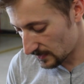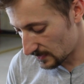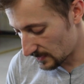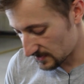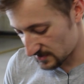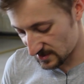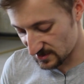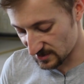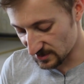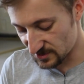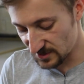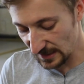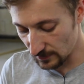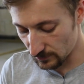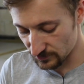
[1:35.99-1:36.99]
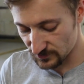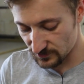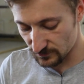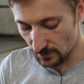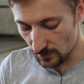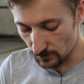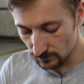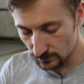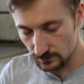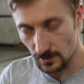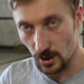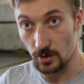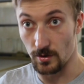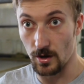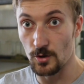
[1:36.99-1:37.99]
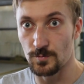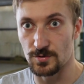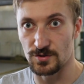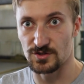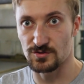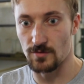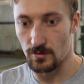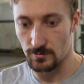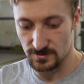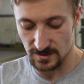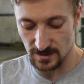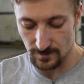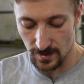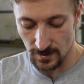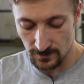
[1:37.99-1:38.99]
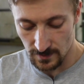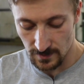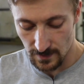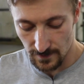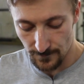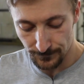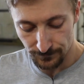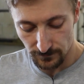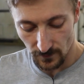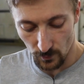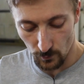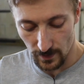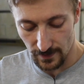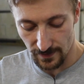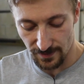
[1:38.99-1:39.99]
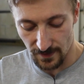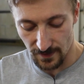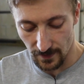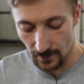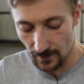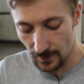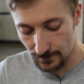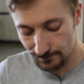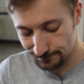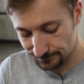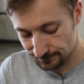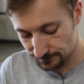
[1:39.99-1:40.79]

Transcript: So this is a single scroll or open scroll turbo with an